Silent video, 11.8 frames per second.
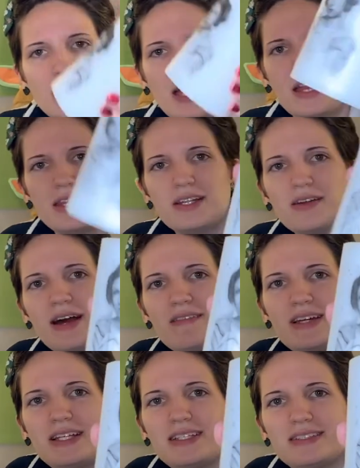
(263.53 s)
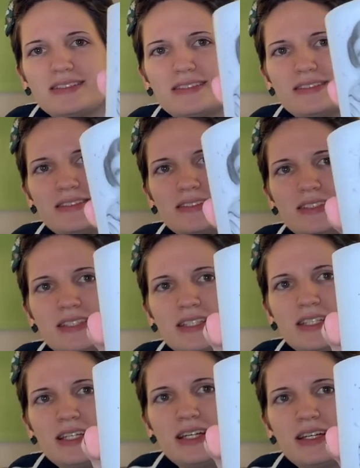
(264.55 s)
And there you have it.
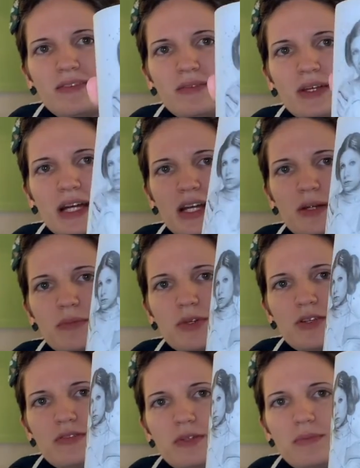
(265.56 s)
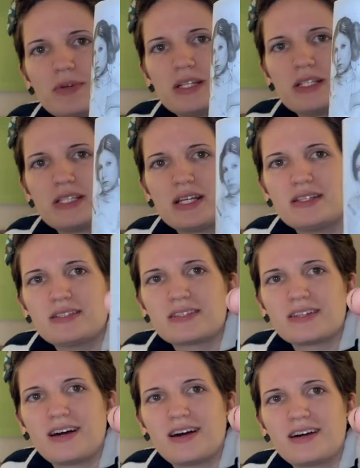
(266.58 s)
We got our beautiful princess
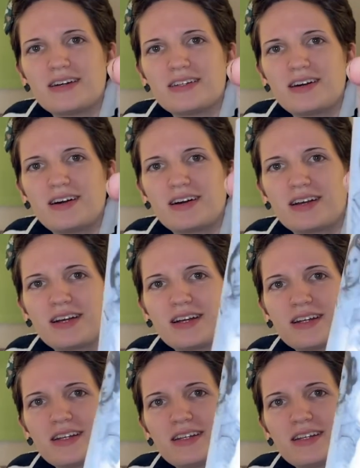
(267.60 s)
on our